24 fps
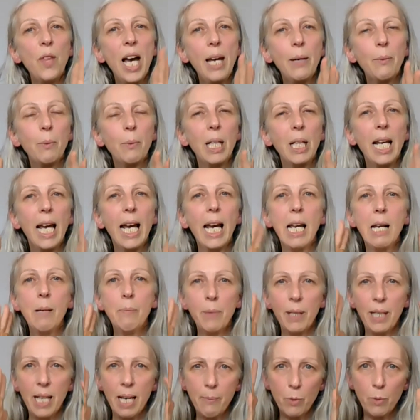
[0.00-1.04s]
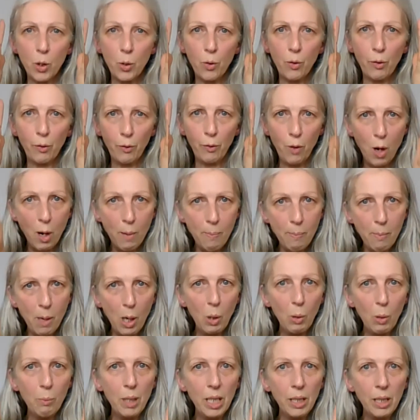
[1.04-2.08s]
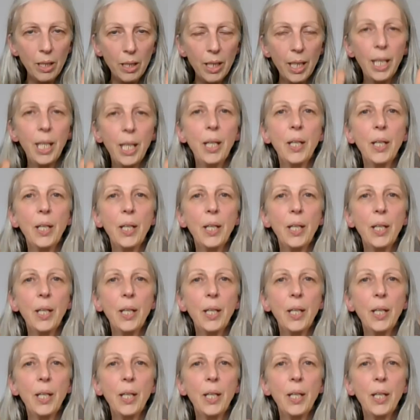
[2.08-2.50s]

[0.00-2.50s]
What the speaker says: that will help them to, for a moment,